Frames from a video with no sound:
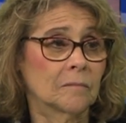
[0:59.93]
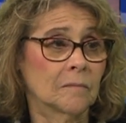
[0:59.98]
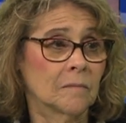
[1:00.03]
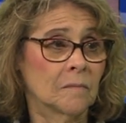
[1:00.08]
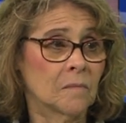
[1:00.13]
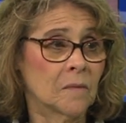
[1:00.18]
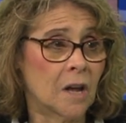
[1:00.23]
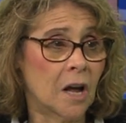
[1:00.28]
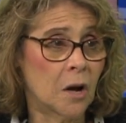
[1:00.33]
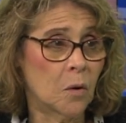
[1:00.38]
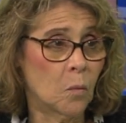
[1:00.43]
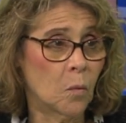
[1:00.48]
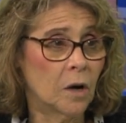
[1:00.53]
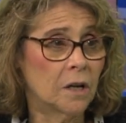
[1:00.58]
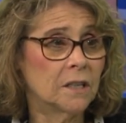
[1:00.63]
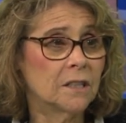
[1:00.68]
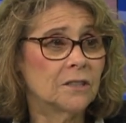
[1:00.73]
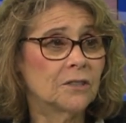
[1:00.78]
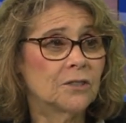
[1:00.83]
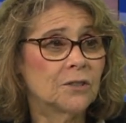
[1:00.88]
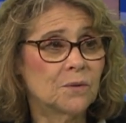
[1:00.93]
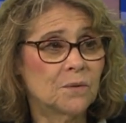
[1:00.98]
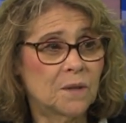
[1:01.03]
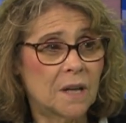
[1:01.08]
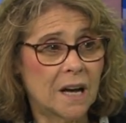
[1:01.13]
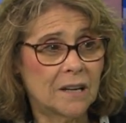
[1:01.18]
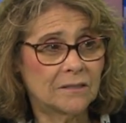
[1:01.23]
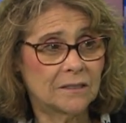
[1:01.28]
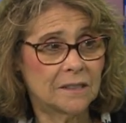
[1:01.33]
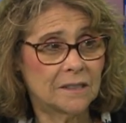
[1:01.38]
Mm-hmm. I won. In two
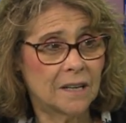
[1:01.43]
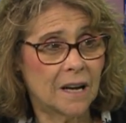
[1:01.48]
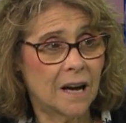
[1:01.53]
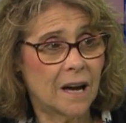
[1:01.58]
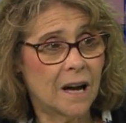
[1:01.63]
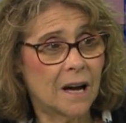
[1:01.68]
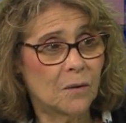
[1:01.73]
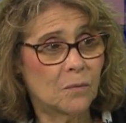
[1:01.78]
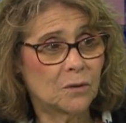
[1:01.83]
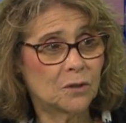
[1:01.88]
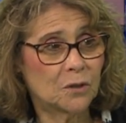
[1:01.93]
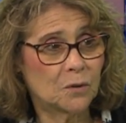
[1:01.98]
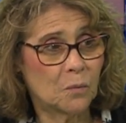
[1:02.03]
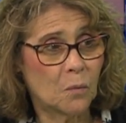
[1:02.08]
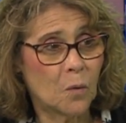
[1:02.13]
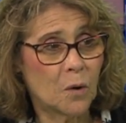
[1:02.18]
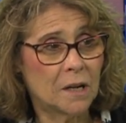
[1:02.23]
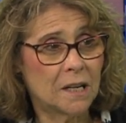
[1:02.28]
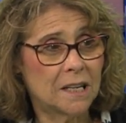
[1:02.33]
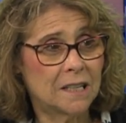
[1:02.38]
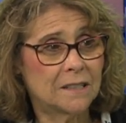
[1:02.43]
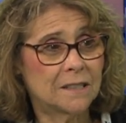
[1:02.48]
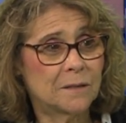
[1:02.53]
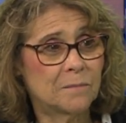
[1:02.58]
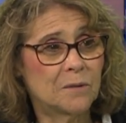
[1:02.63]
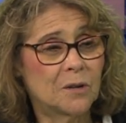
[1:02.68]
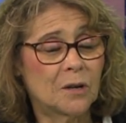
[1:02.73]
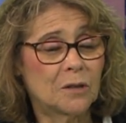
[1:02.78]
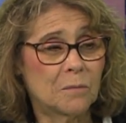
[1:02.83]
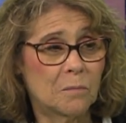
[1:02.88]
thousand, I was sworn in
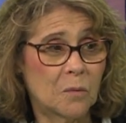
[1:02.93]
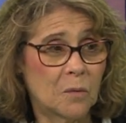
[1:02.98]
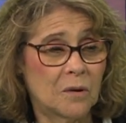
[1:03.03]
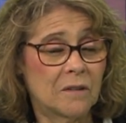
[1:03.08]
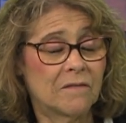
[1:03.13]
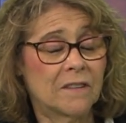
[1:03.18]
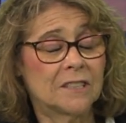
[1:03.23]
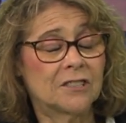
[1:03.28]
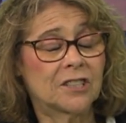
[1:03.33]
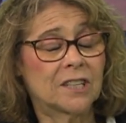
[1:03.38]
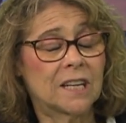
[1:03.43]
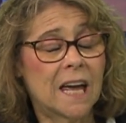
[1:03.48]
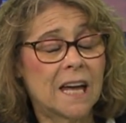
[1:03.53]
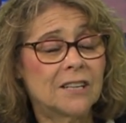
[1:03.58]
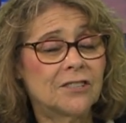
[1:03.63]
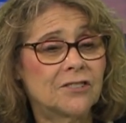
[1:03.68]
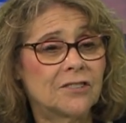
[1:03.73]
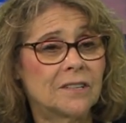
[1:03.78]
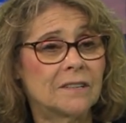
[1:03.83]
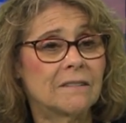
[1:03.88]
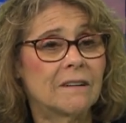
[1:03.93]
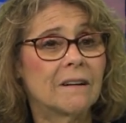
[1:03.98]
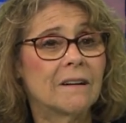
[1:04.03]
to be on mm-hmm. the Board of Education.